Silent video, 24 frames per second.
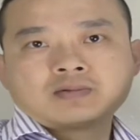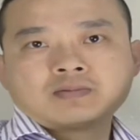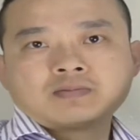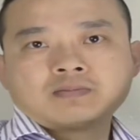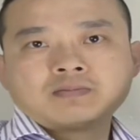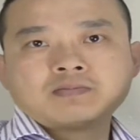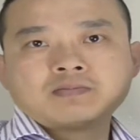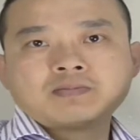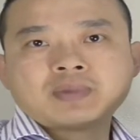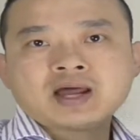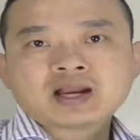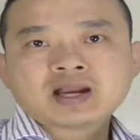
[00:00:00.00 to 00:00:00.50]

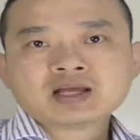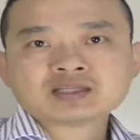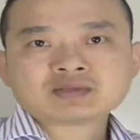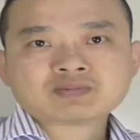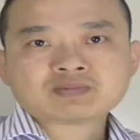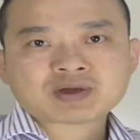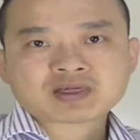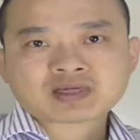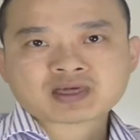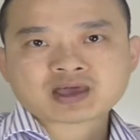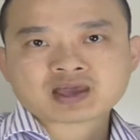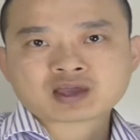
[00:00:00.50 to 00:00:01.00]
Balance
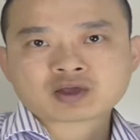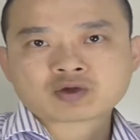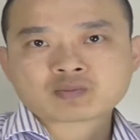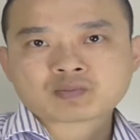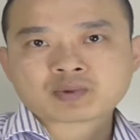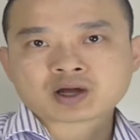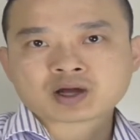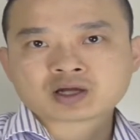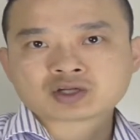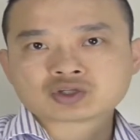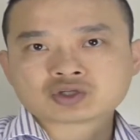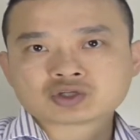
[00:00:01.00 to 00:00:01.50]
Method
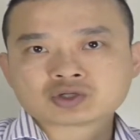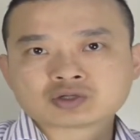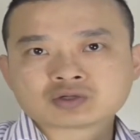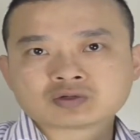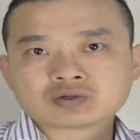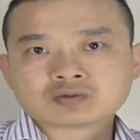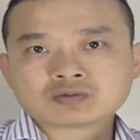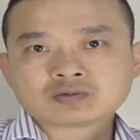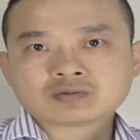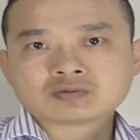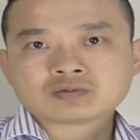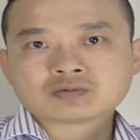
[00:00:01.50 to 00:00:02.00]

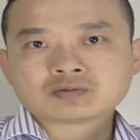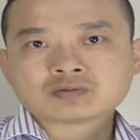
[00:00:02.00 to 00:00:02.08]
Acupuncture